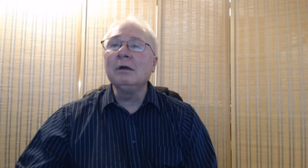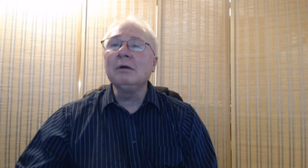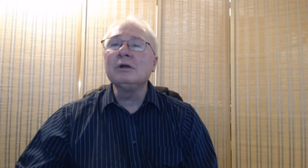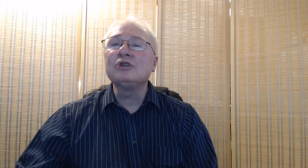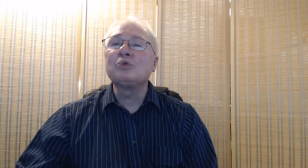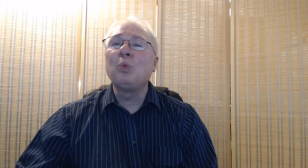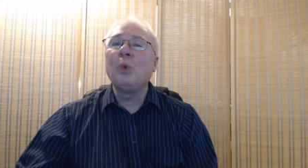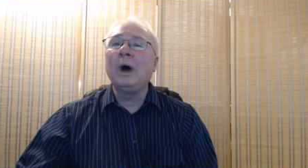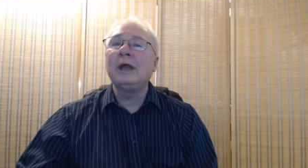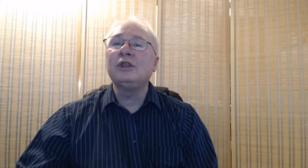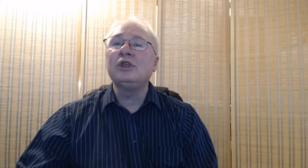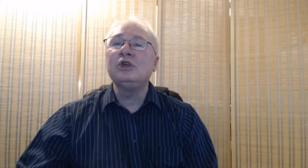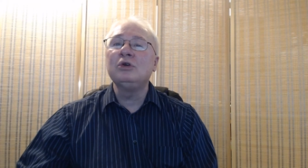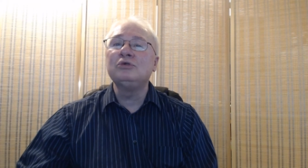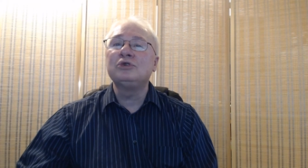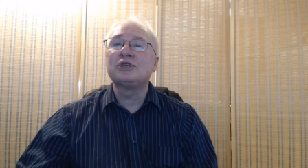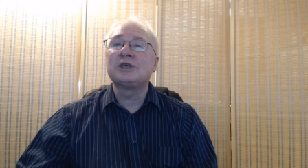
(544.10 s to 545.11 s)
is what
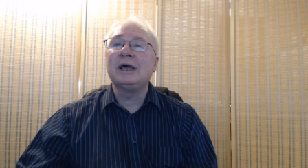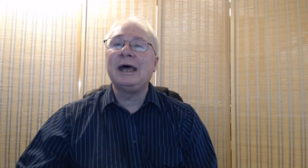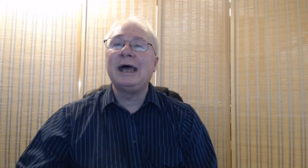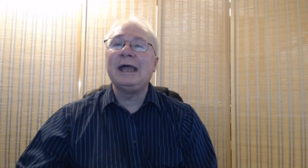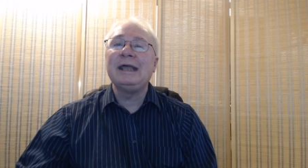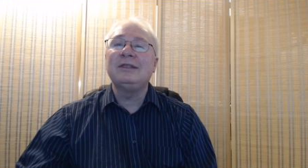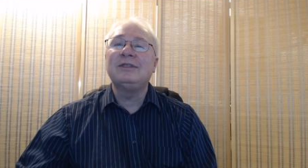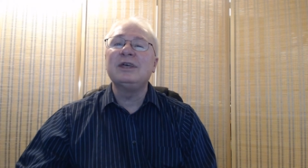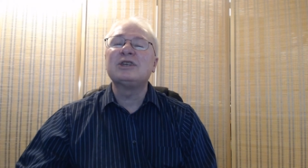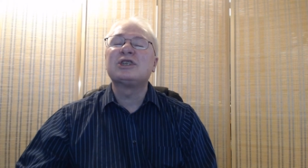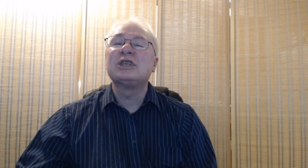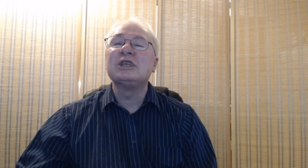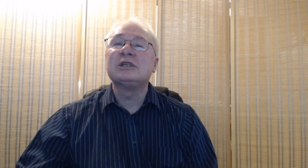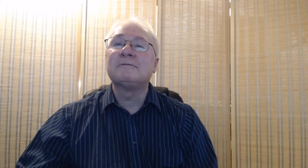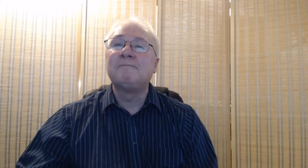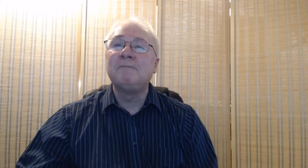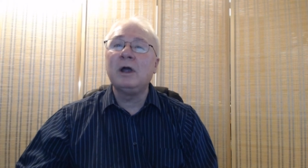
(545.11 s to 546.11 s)
you say. This
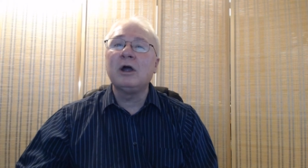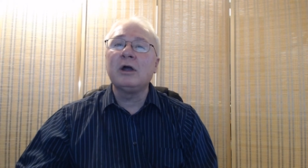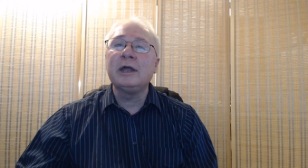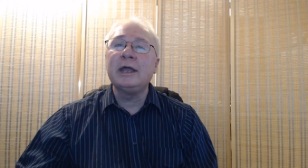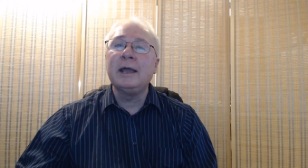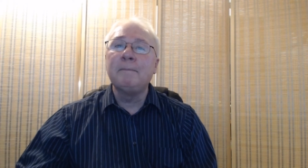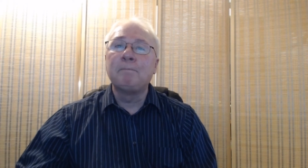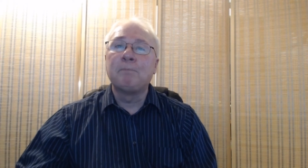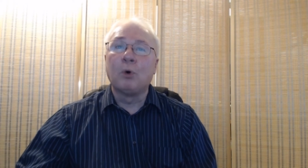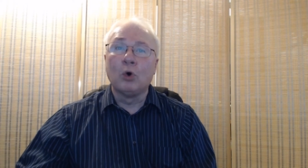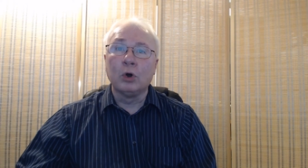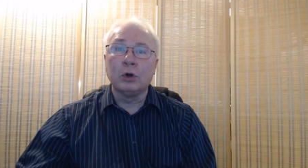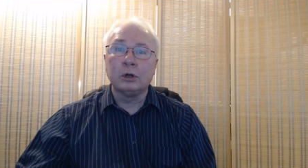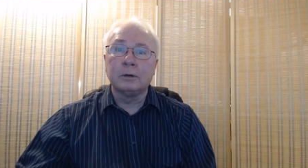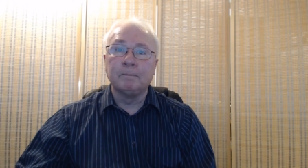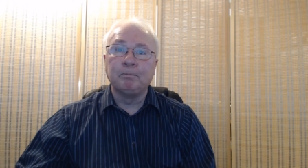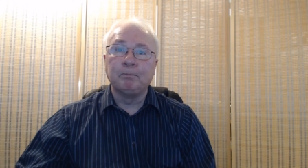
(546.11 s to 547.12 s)
is very
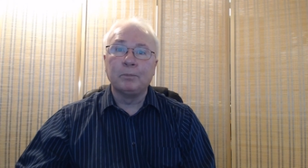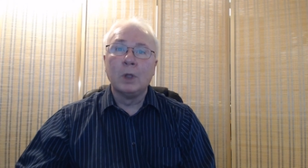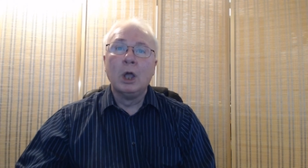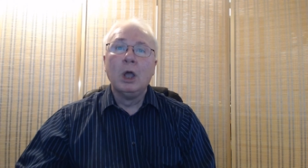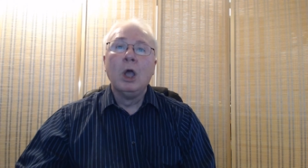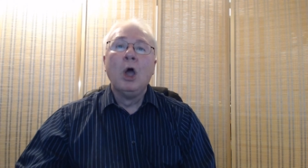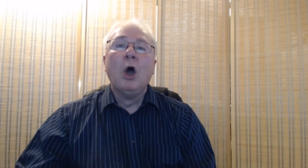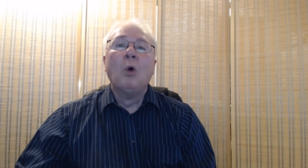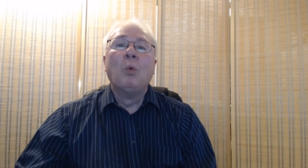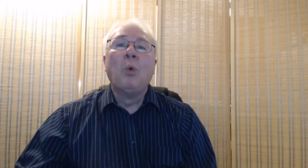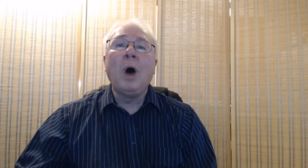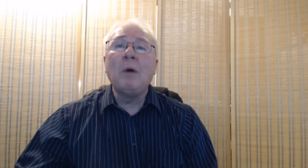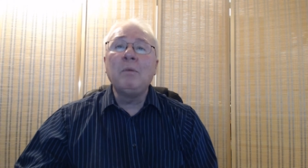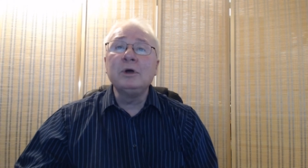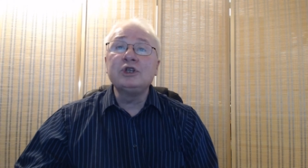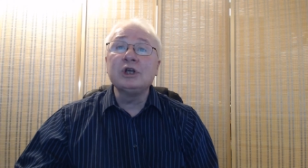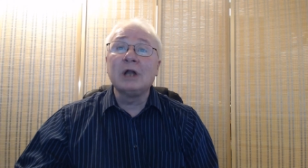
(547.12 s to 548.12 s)
important.
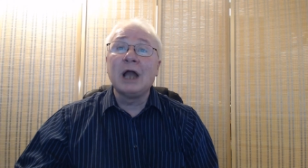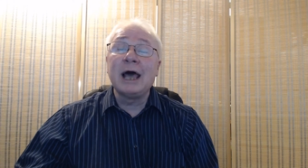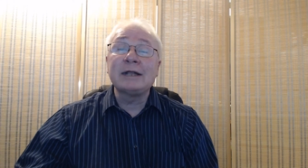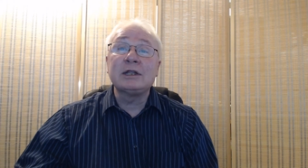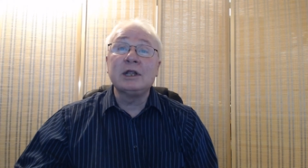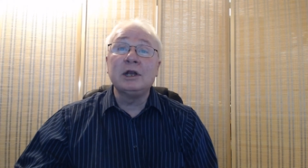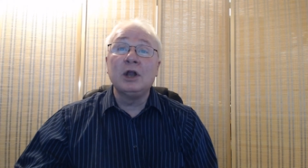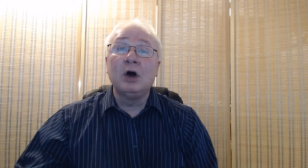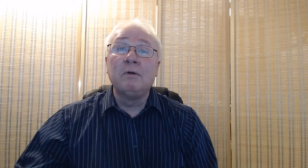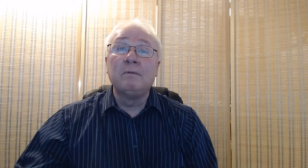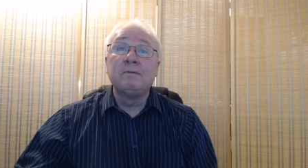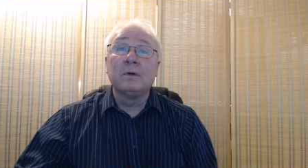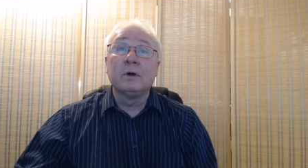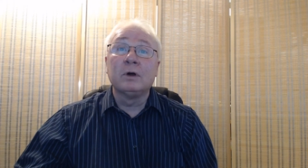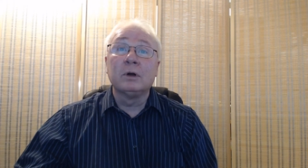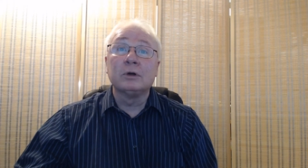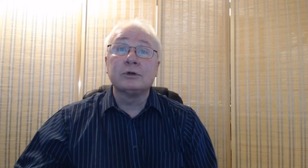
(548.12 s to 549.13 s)
What would you like to know
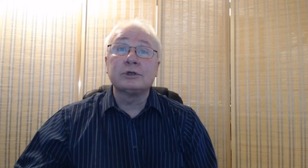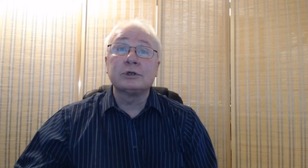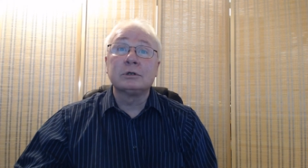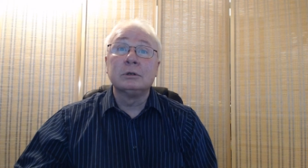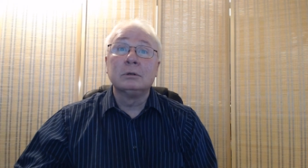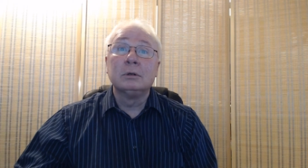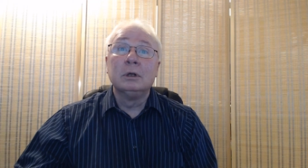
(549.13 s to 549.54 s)
first?